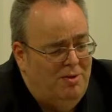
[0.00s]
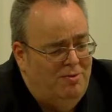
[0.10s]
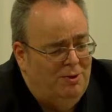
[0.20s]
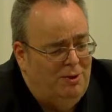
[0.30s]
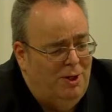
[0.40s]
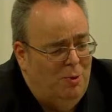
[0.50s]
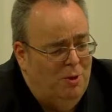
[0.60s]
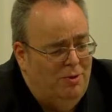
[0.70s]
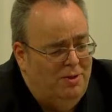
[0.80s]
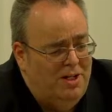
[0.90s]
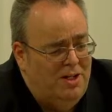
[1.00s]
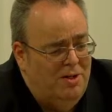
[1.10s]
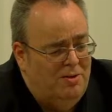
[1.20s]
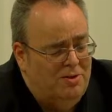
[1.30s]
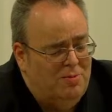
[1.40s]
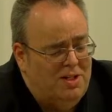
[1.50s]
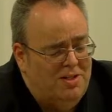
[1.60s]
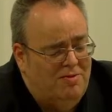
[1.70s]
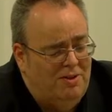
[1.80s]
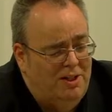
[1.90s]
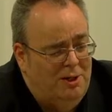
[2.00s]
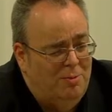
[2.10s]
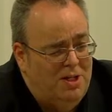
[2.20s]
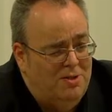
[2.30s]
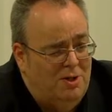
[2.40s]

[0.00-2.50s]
0401 did not specify lobbies